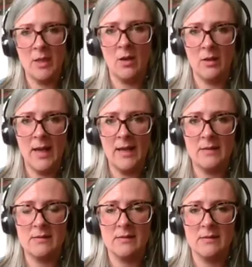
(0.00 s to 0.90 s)
a lot
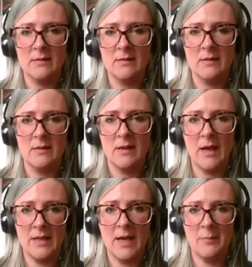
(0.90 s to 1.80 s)
less
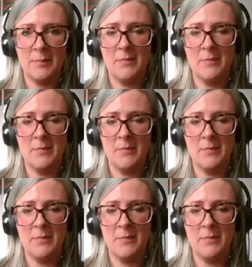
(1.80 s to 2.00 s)
at that,